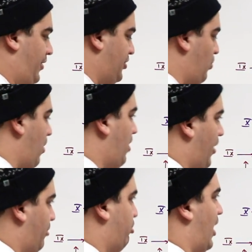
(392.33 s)
there's one
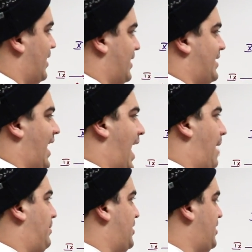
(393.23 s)
other process that
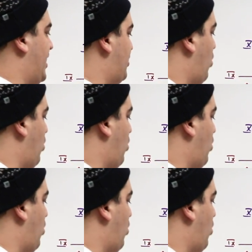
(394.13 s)
happens. This